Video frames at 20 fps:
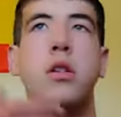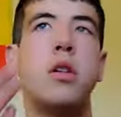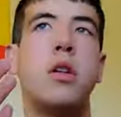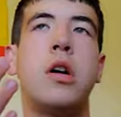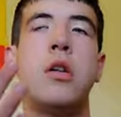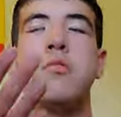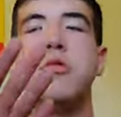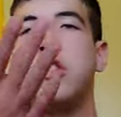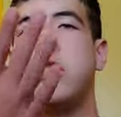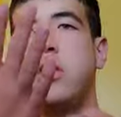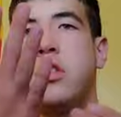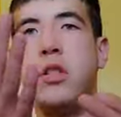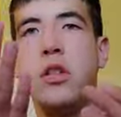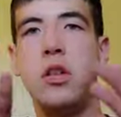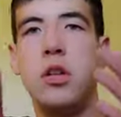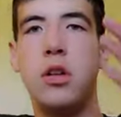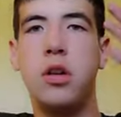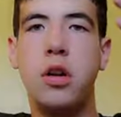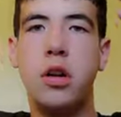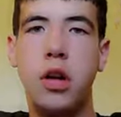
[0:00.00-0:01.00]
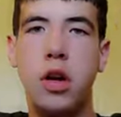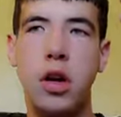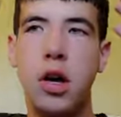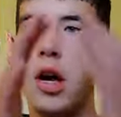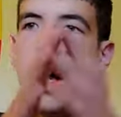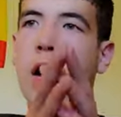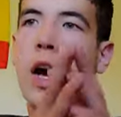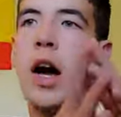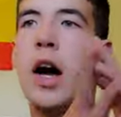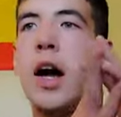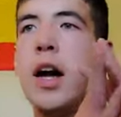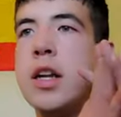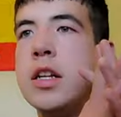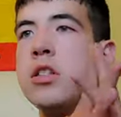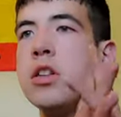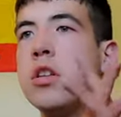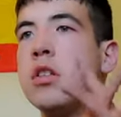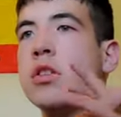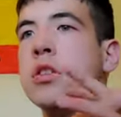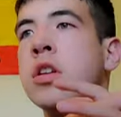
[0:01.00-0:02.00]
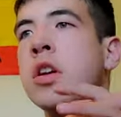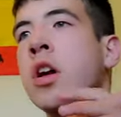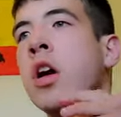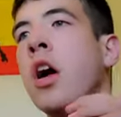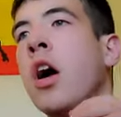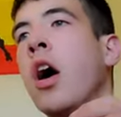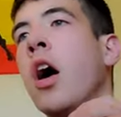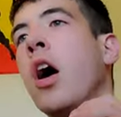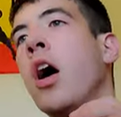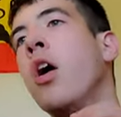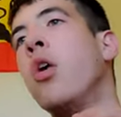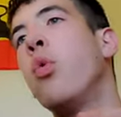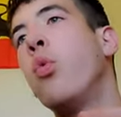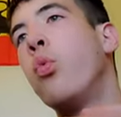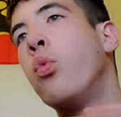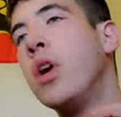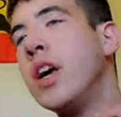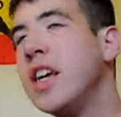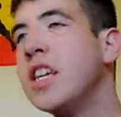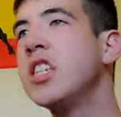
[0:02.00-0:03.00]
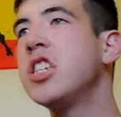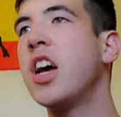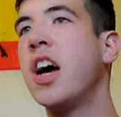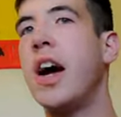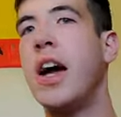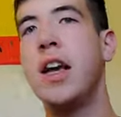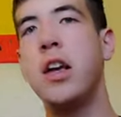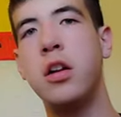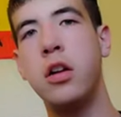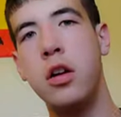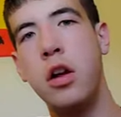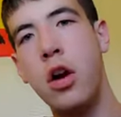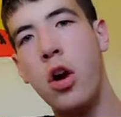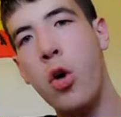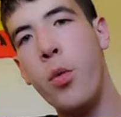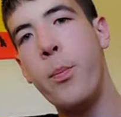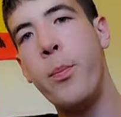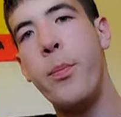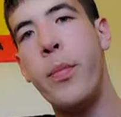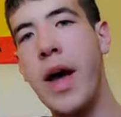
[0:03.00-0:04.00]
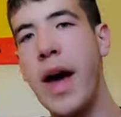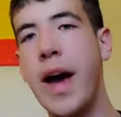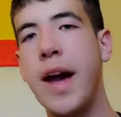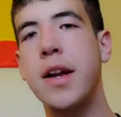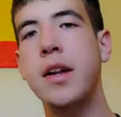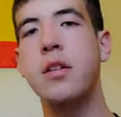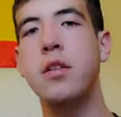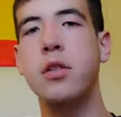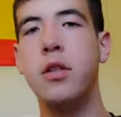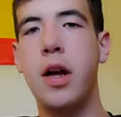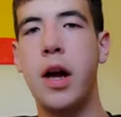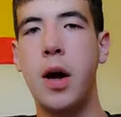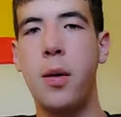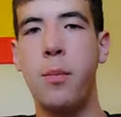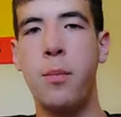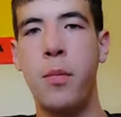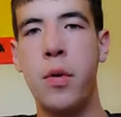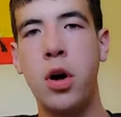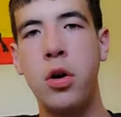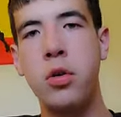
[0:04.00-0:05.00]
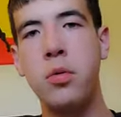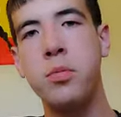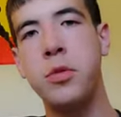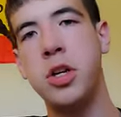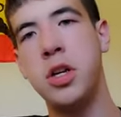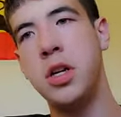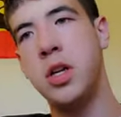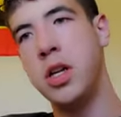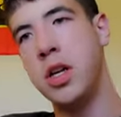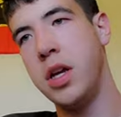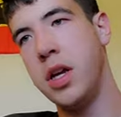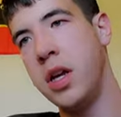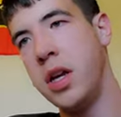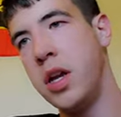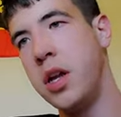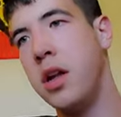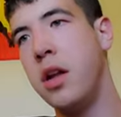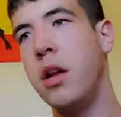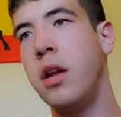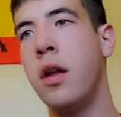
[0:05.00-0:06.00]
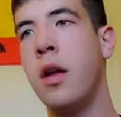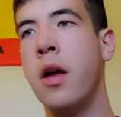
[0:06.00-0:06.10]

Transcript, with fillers: I'm, I just wish I could go back to that moment and,